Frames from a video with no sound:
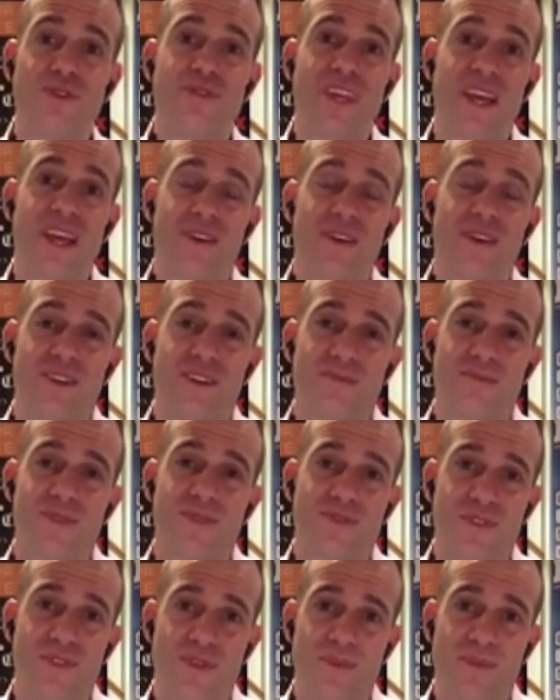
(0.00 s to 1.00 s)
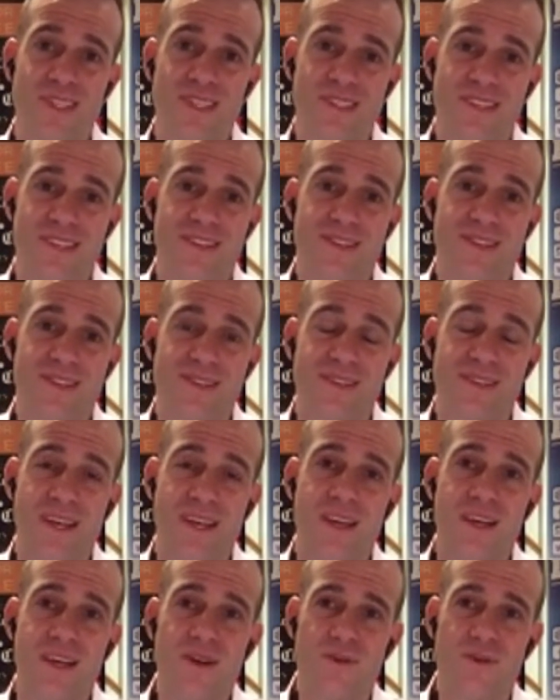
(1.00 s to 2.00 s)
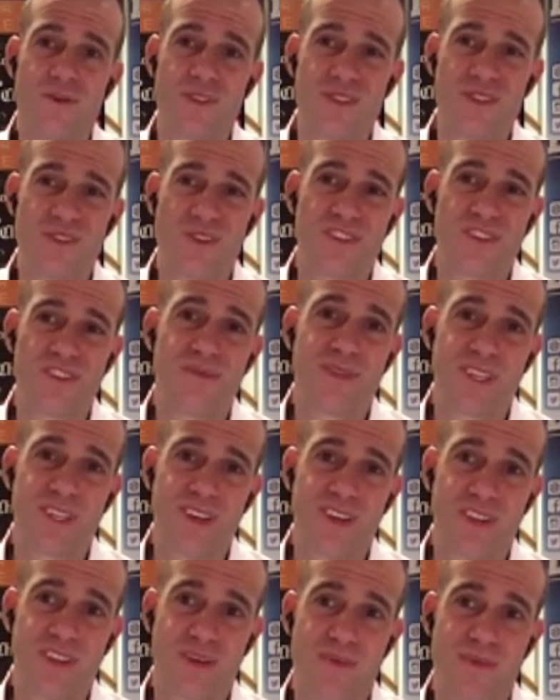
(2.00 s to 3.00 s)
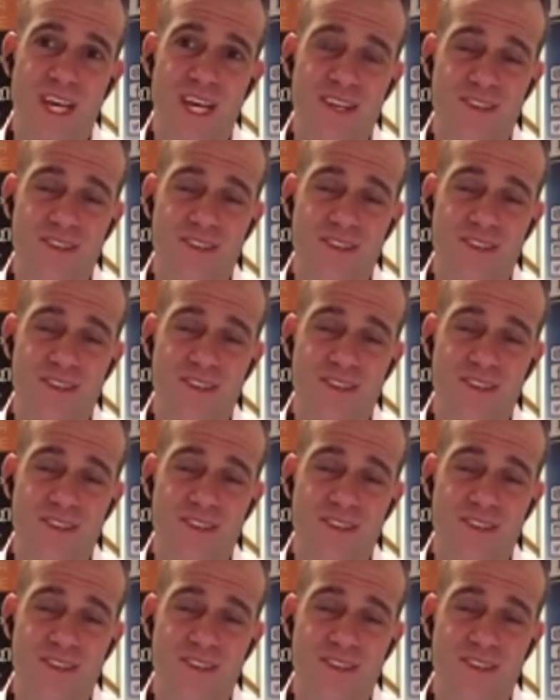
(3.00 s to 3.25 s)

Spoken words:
outcomes for the business, which is ultimately all that mattered.